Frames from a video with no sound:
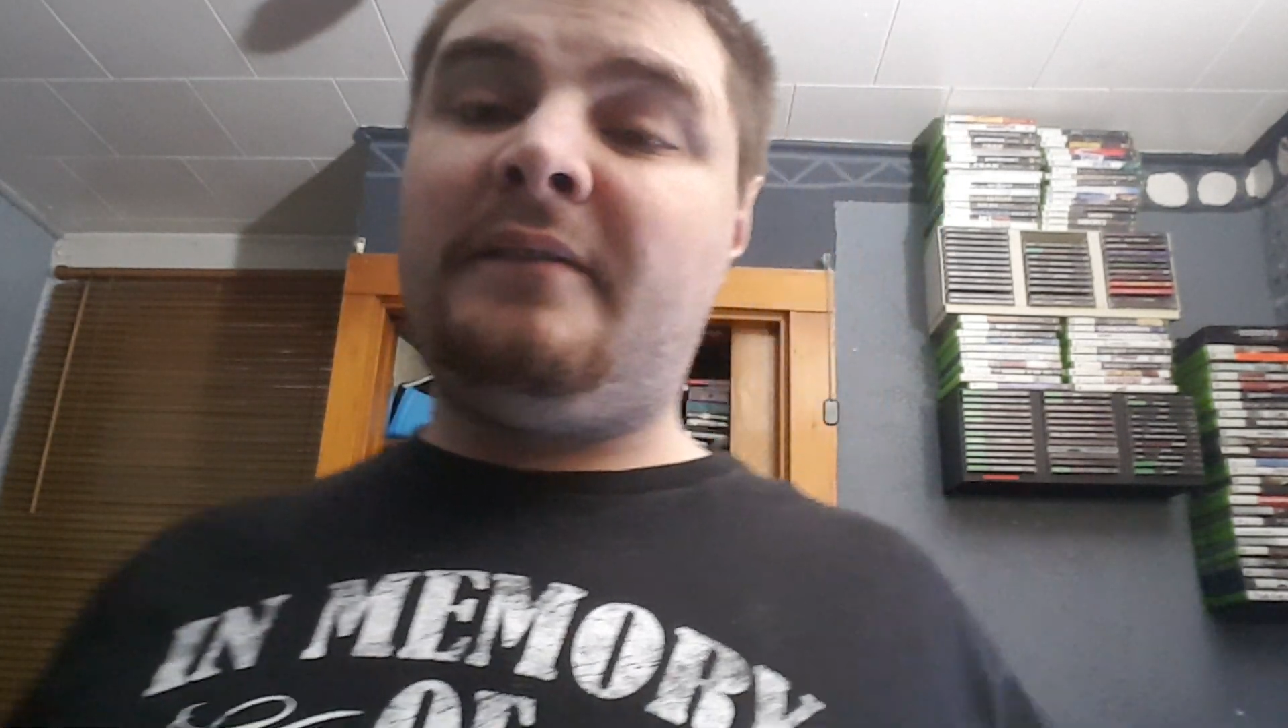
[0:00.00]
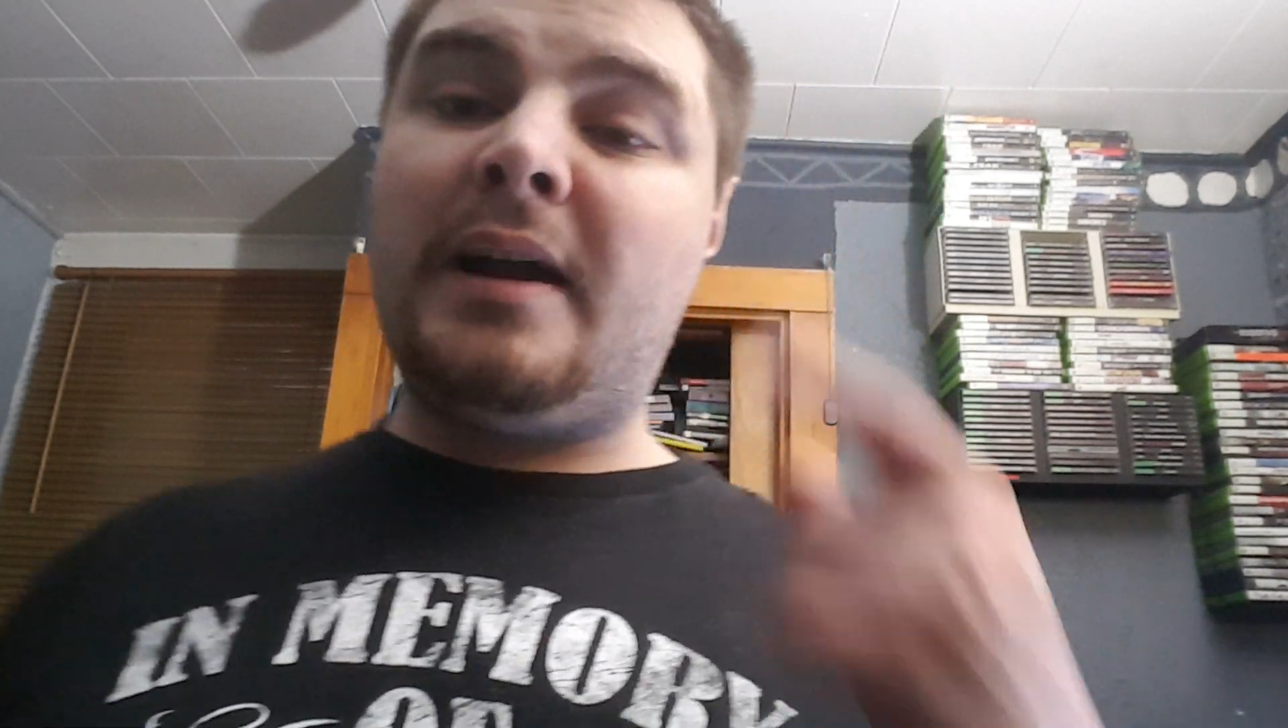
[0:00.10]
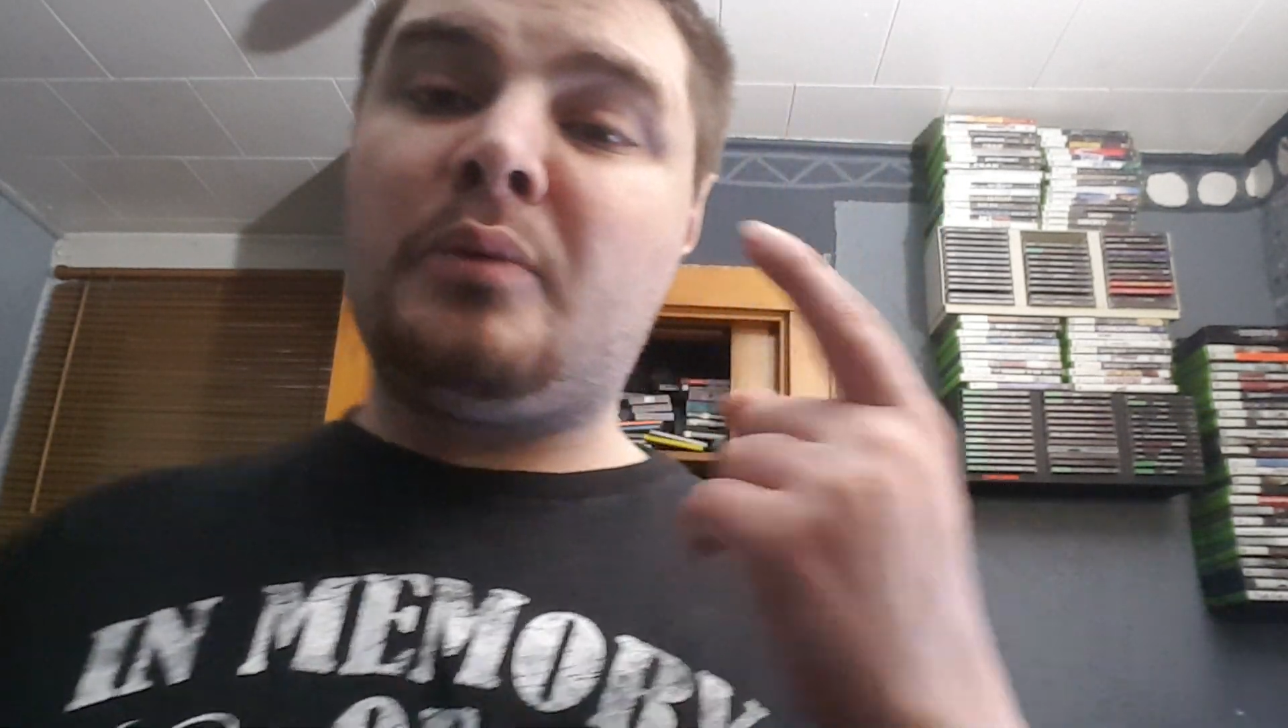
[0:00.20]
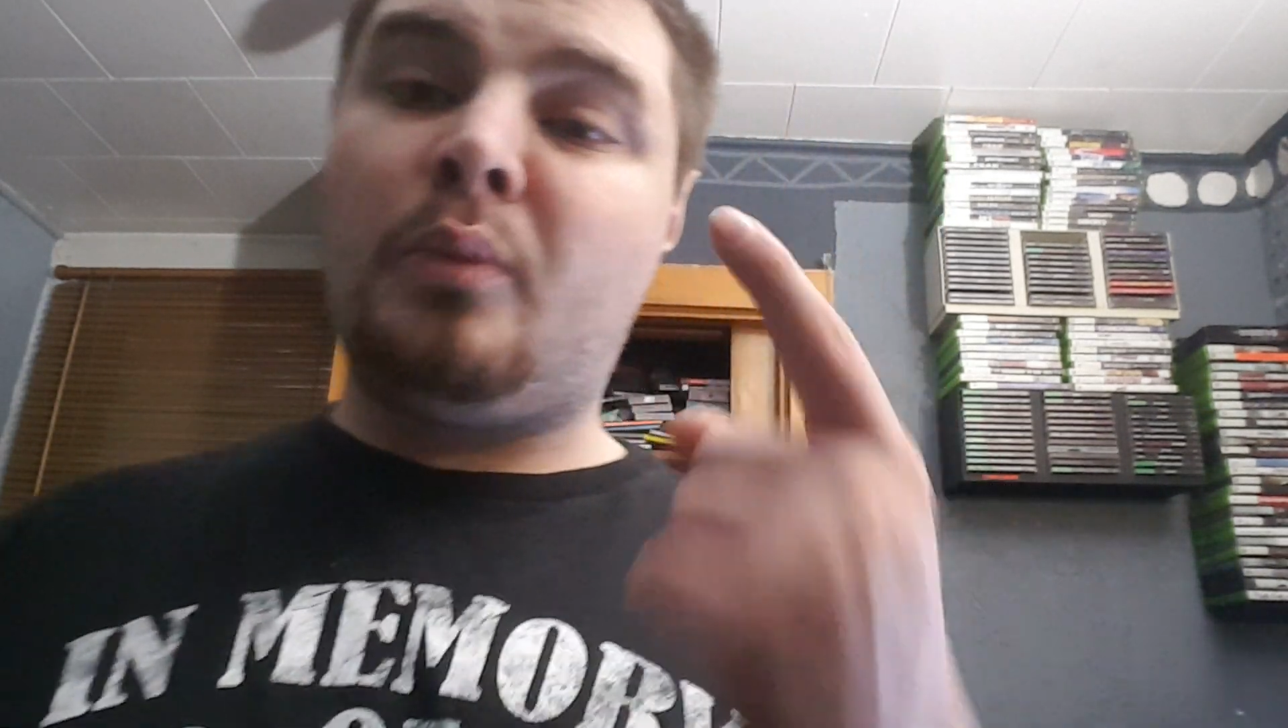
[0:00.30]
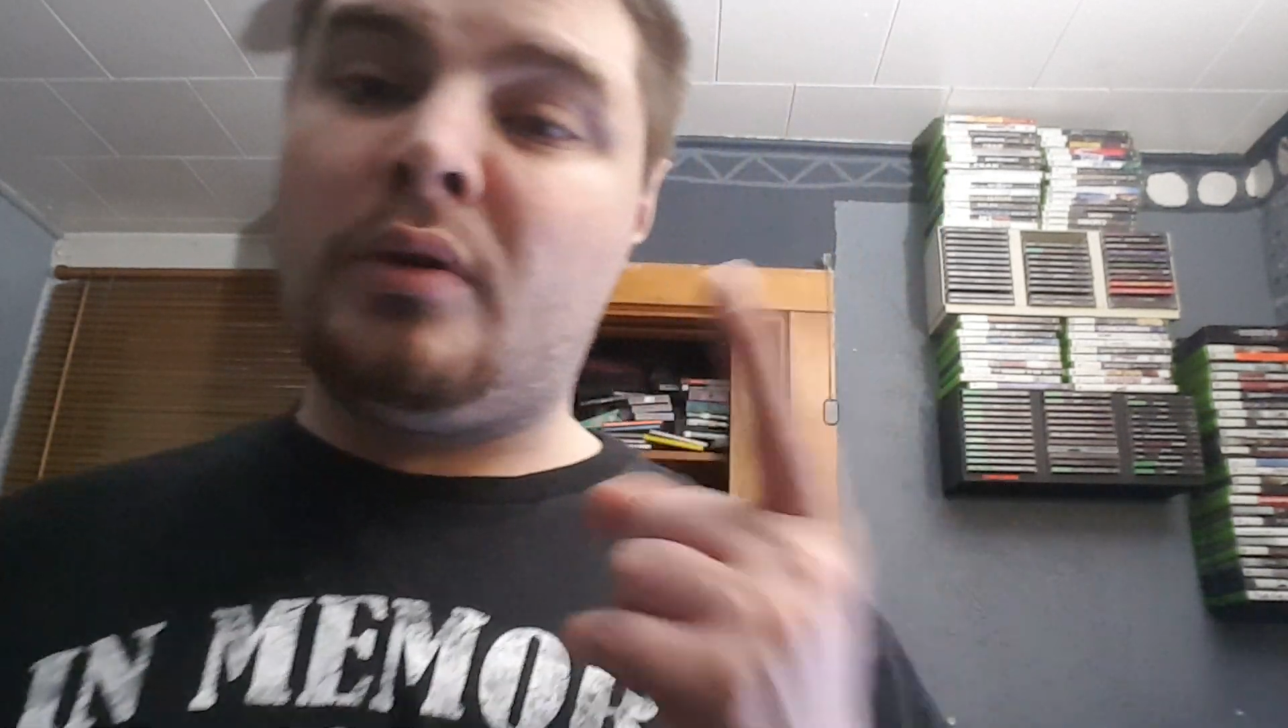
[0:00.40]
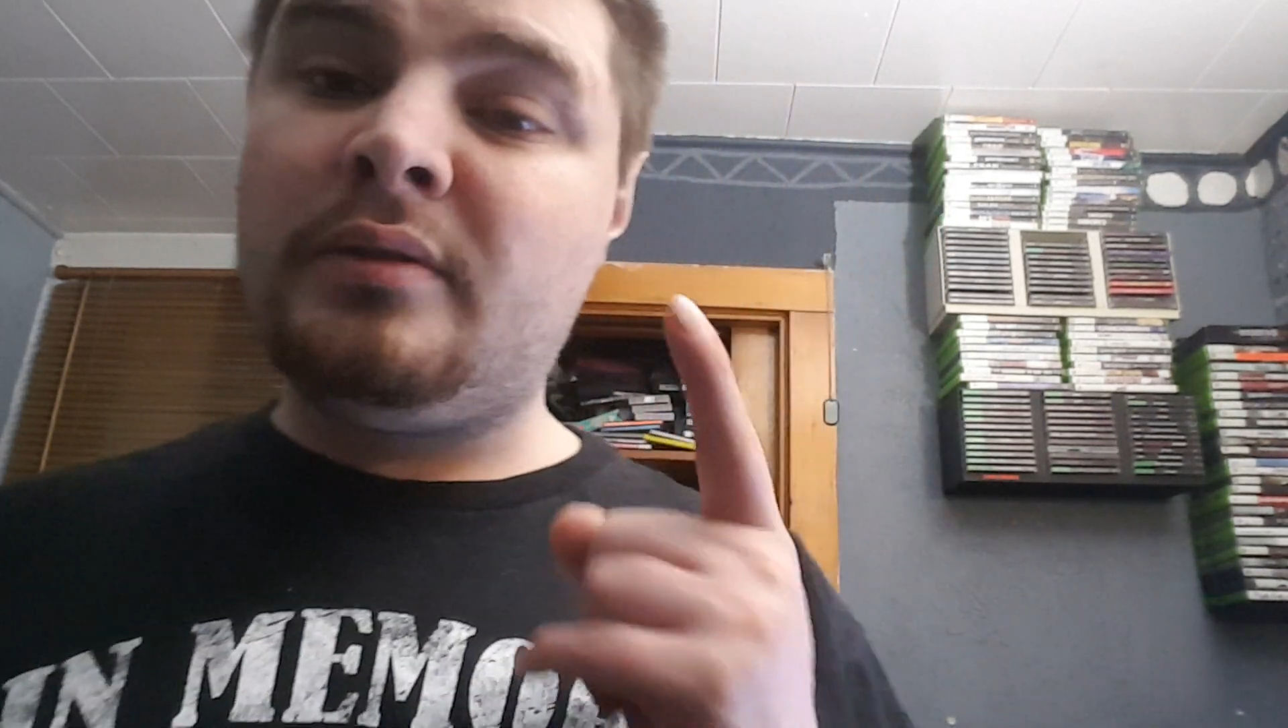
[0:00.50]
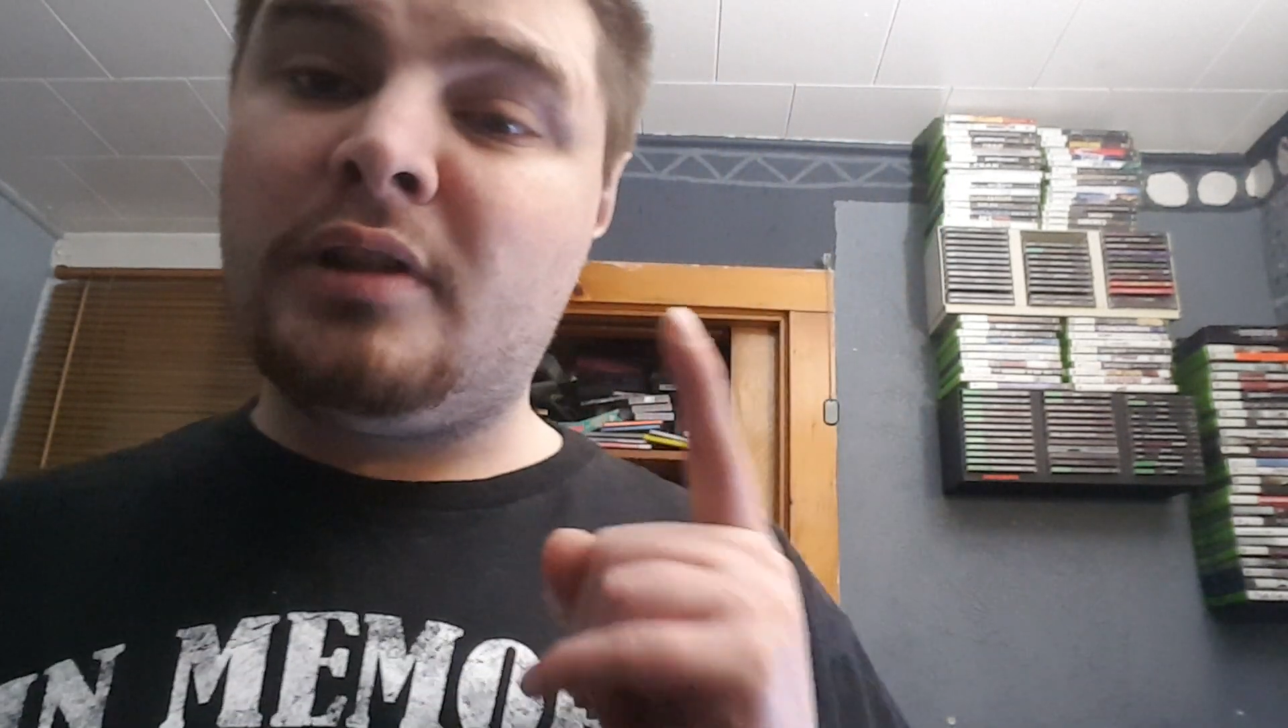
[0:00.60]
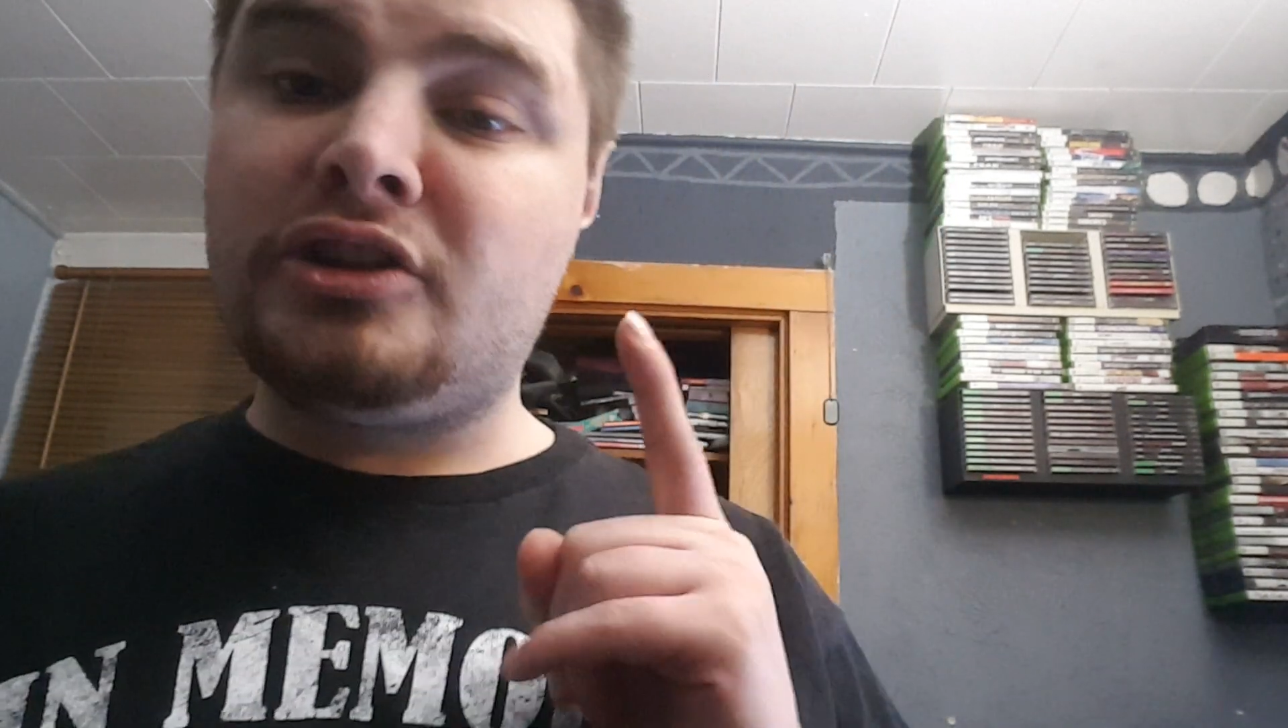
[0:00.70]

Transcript: find one